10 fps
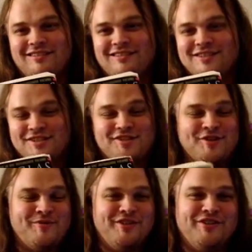just
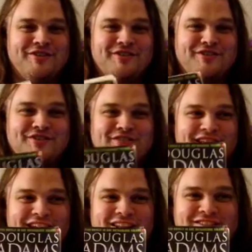so many. There's
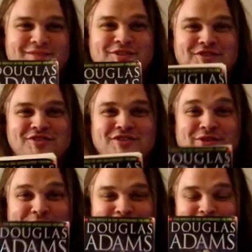I can't say much because she's in
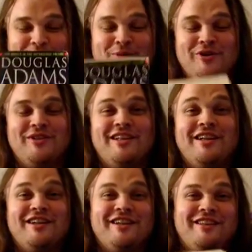the room and I'll spoil it.
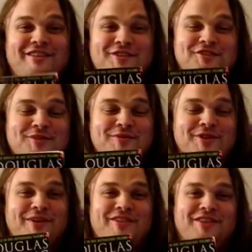There are so many
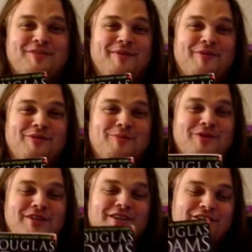great things about this
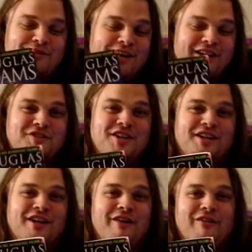book. You've got to
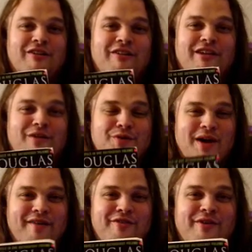check it out if you
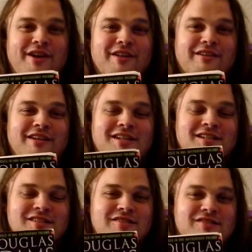haven't read
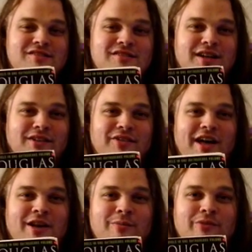it. Douglas
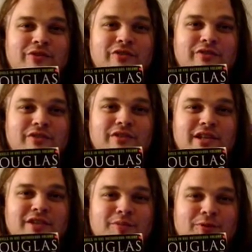Adams
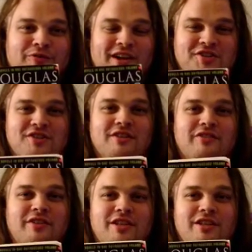is a
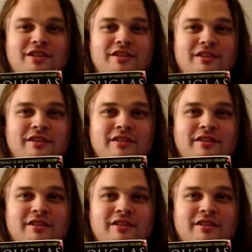perfectionist. He